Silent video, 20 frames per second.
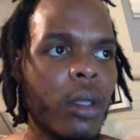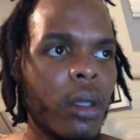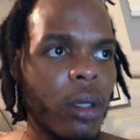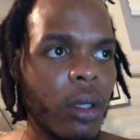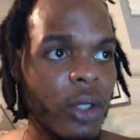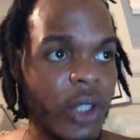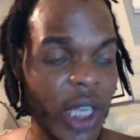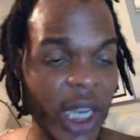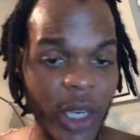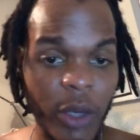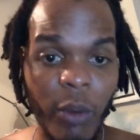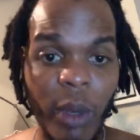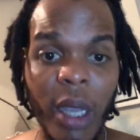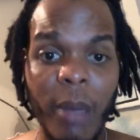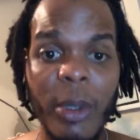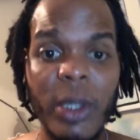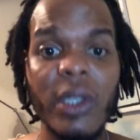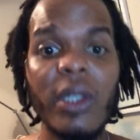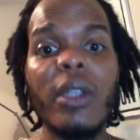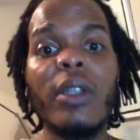Jackie
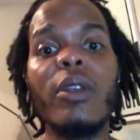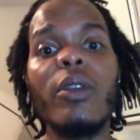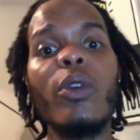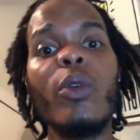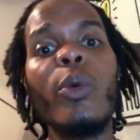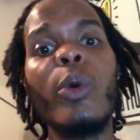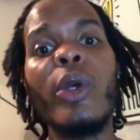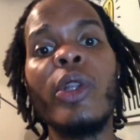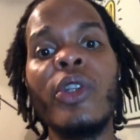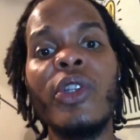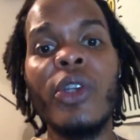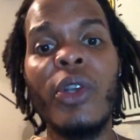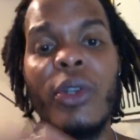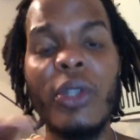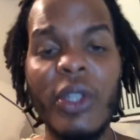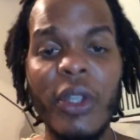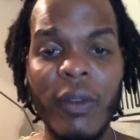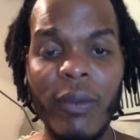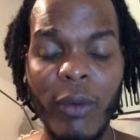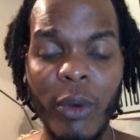Robinson, who wore the
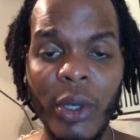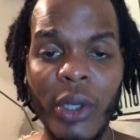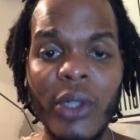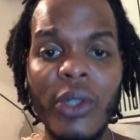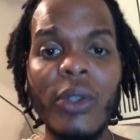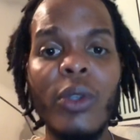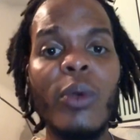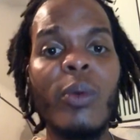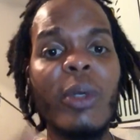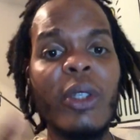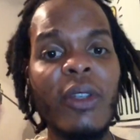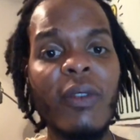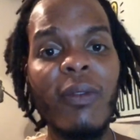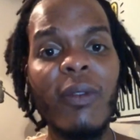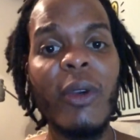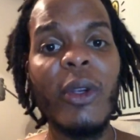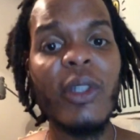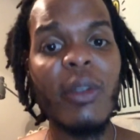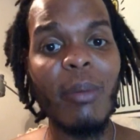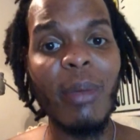jersey of 42, was the
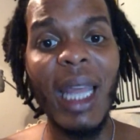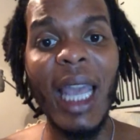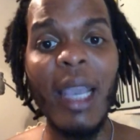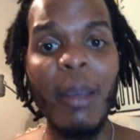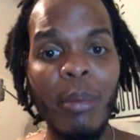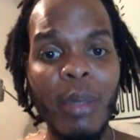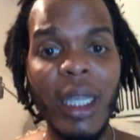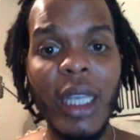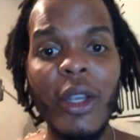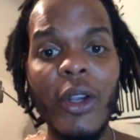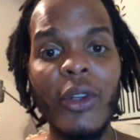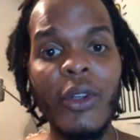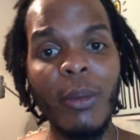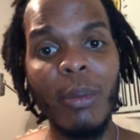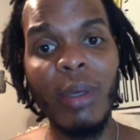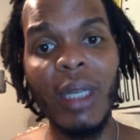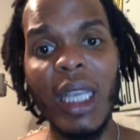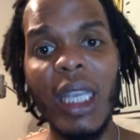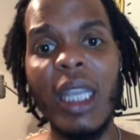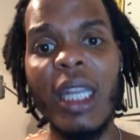first black player to
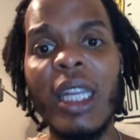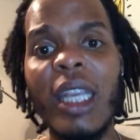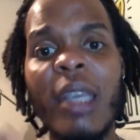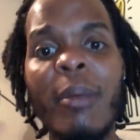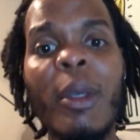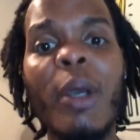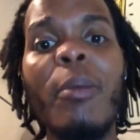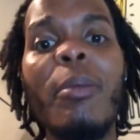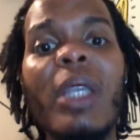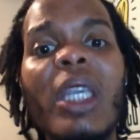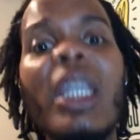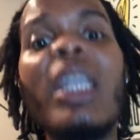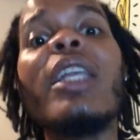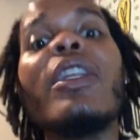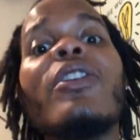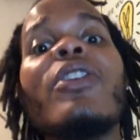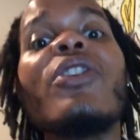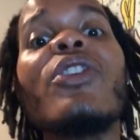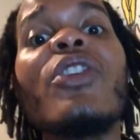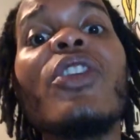play in the MLB and
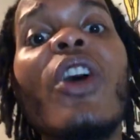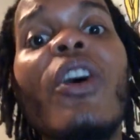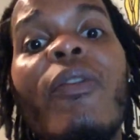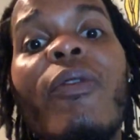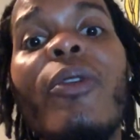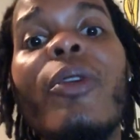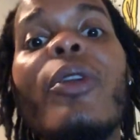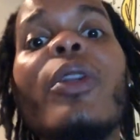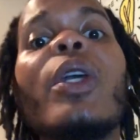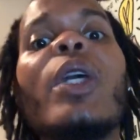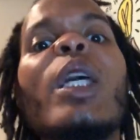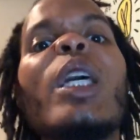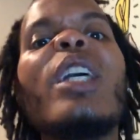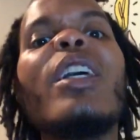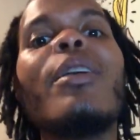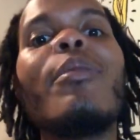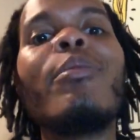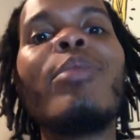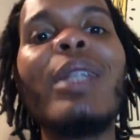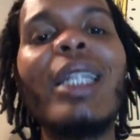suffered
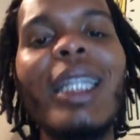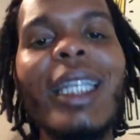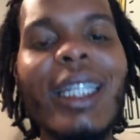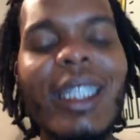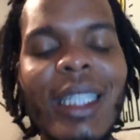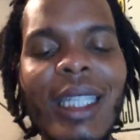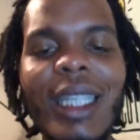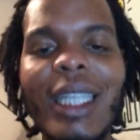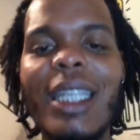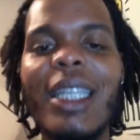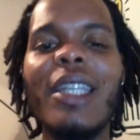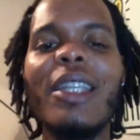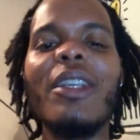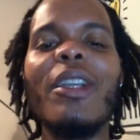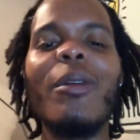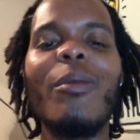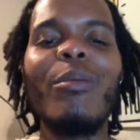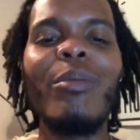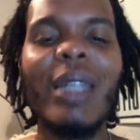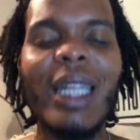plenty
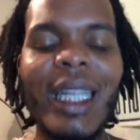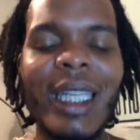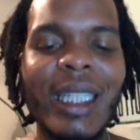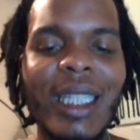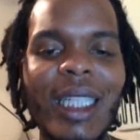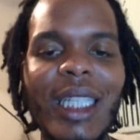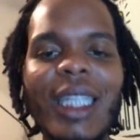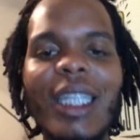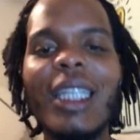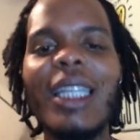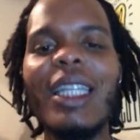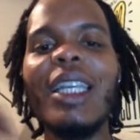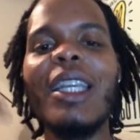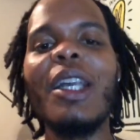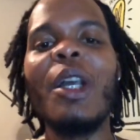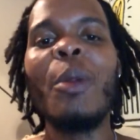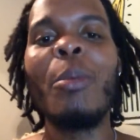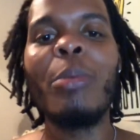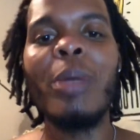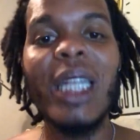
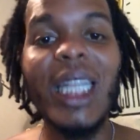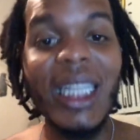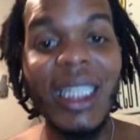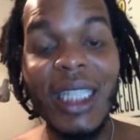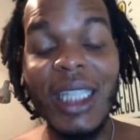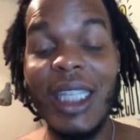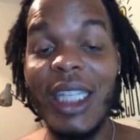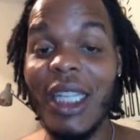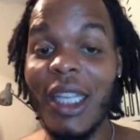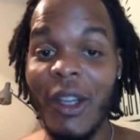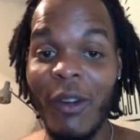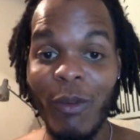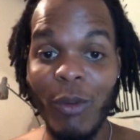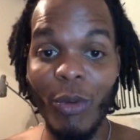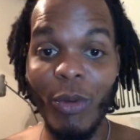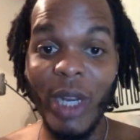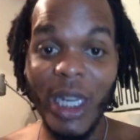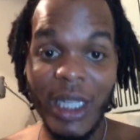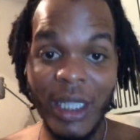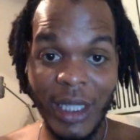of
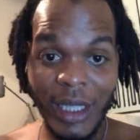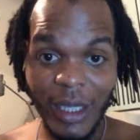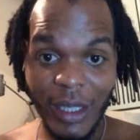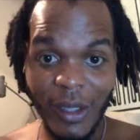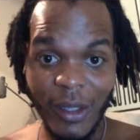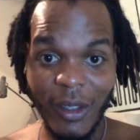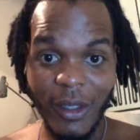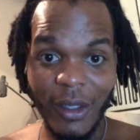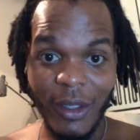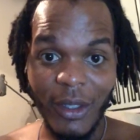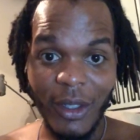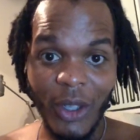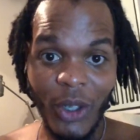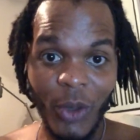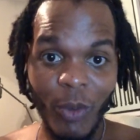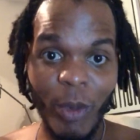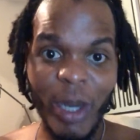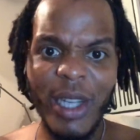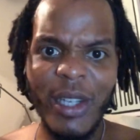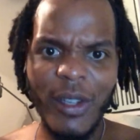
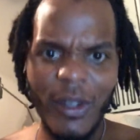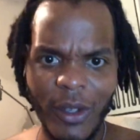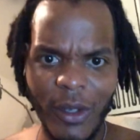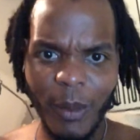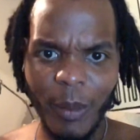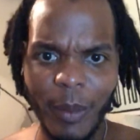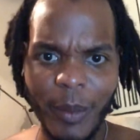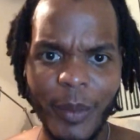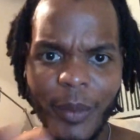racism.